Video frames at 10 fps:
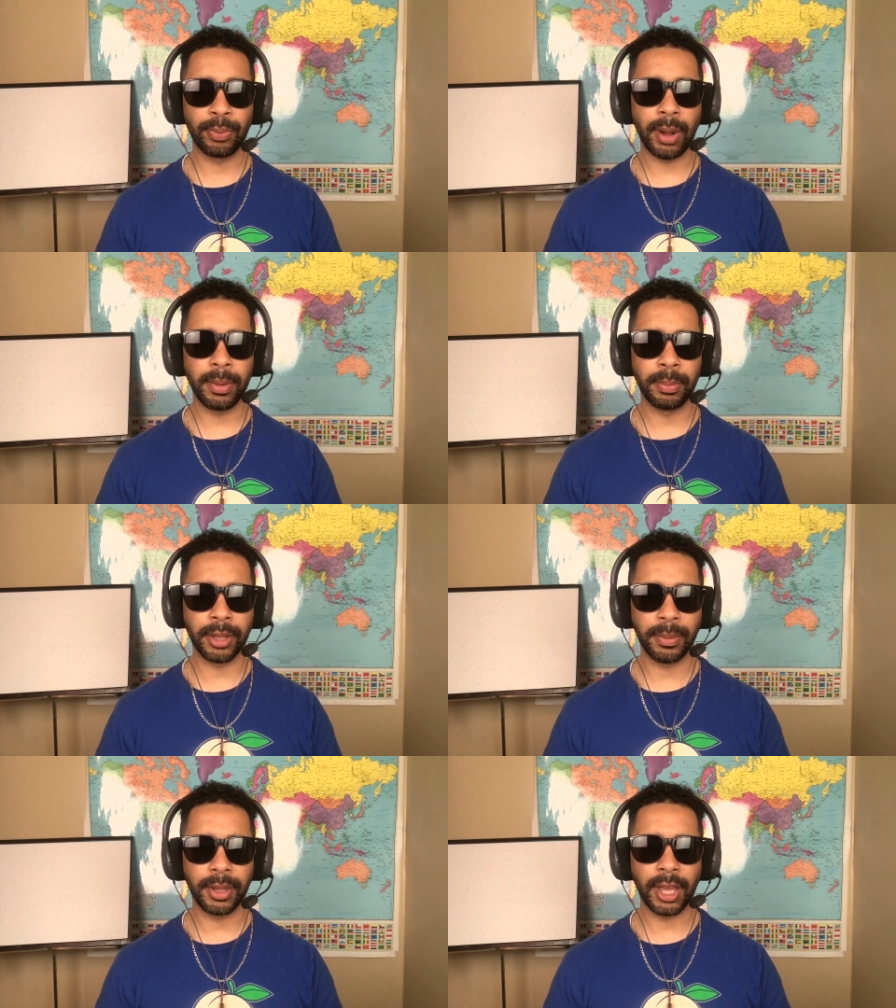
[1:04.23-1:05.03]

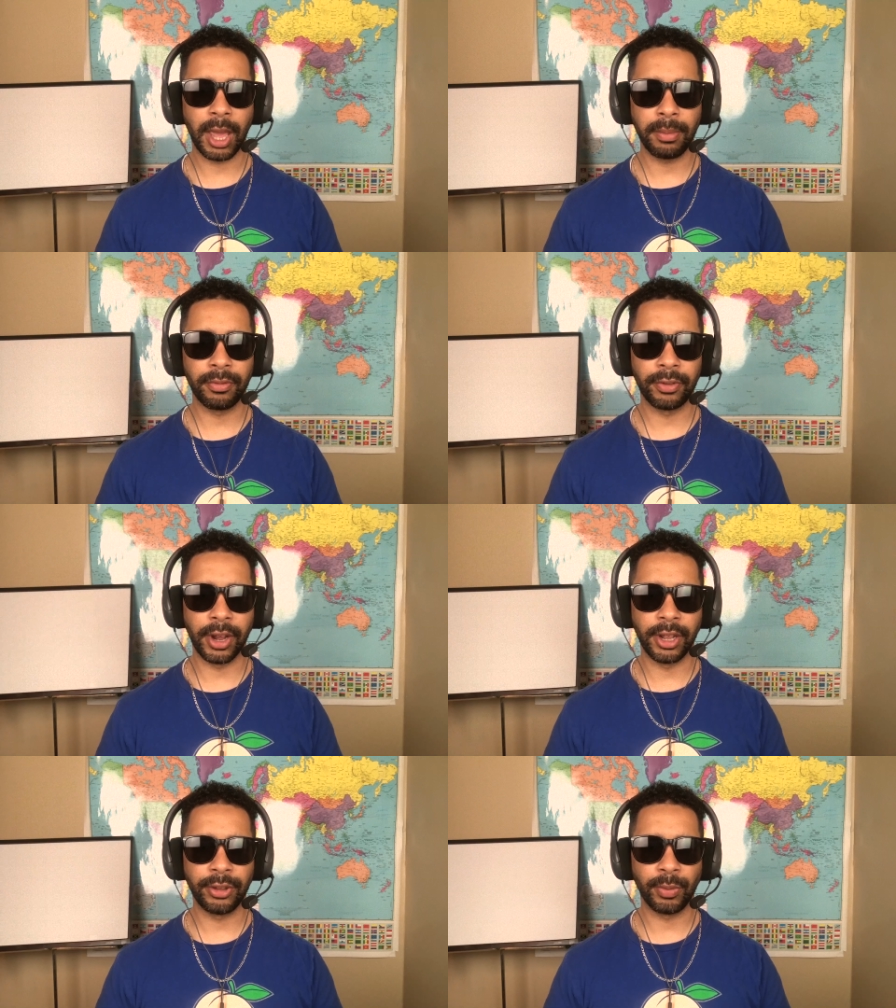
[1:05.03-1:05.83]
probably became
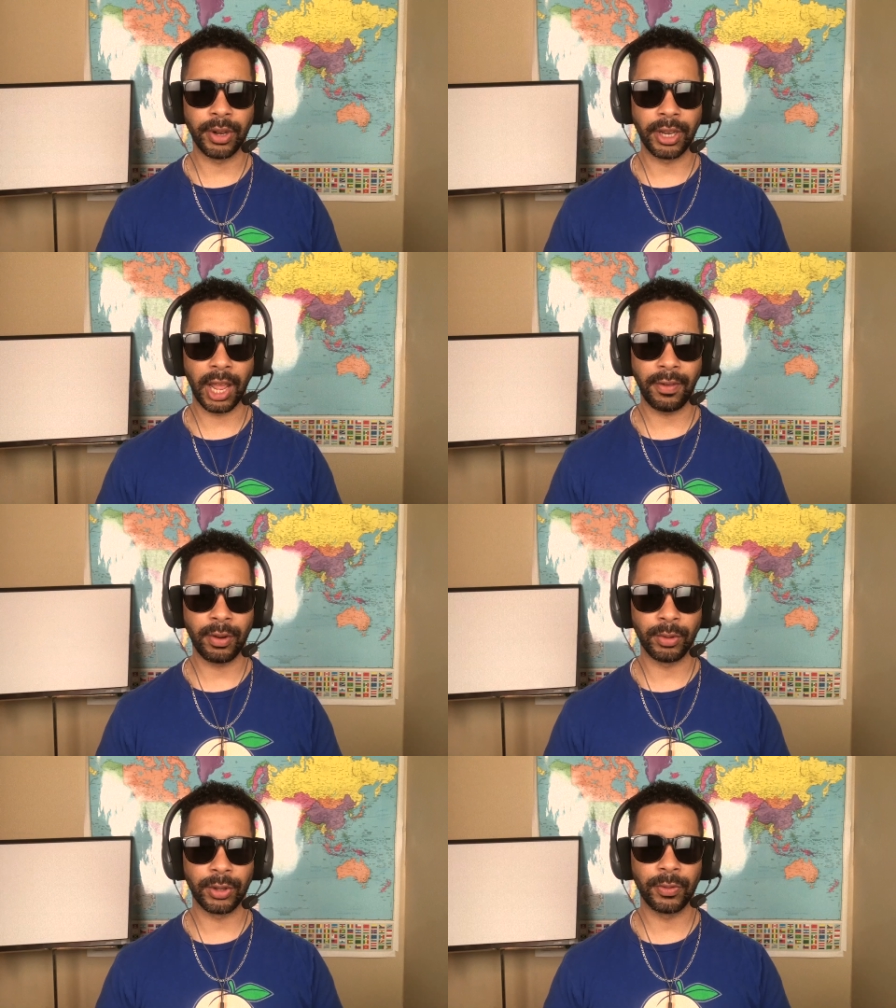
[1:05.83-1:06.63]
friends when
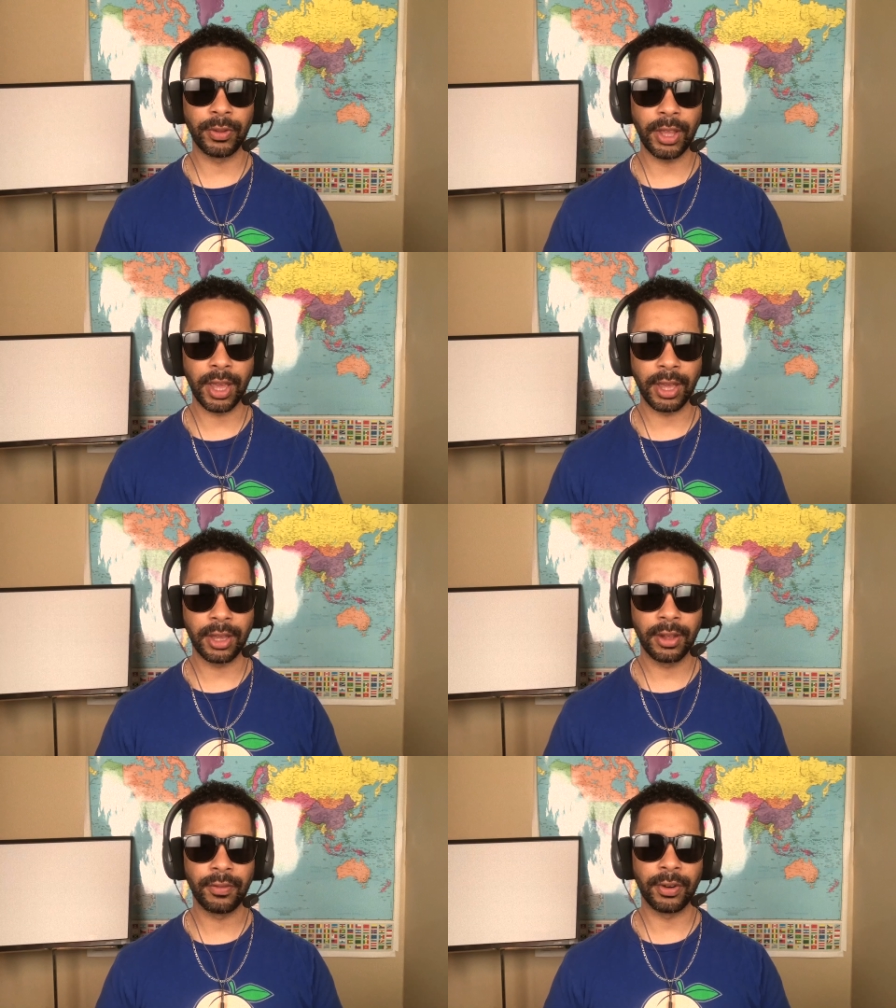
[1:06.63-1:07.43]
David was fleeing
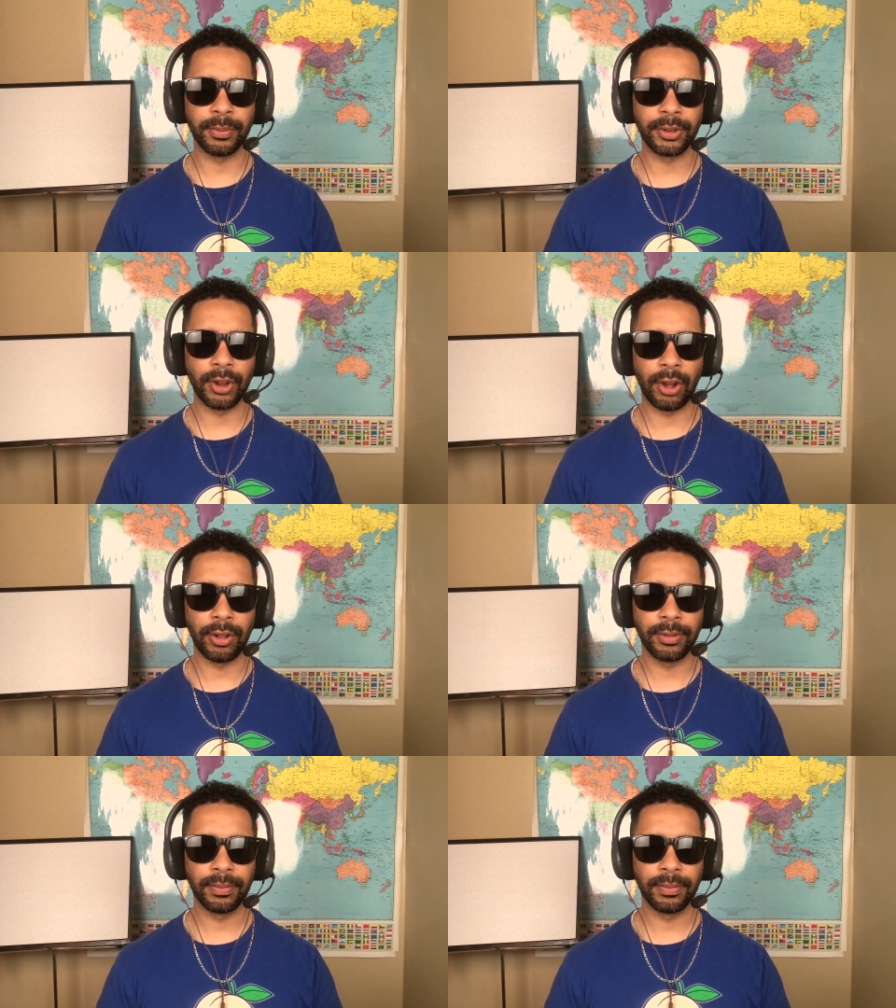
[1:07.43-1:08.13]
from Saul.